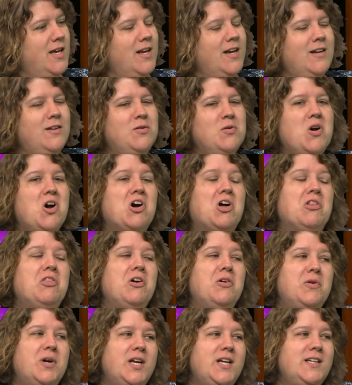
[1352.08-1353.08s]
And
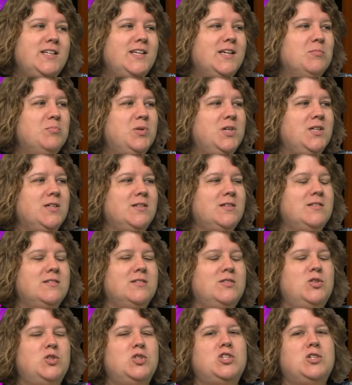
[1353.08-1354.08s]
although I didn't get picked,
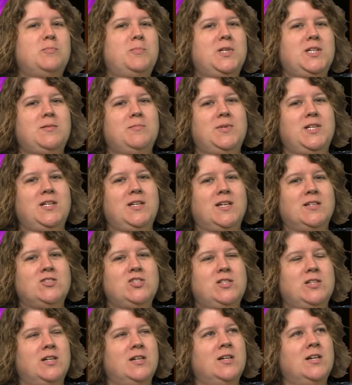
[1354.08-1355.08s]
you should pick me next
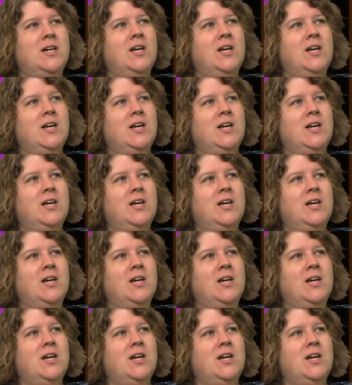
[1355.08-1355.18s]
year.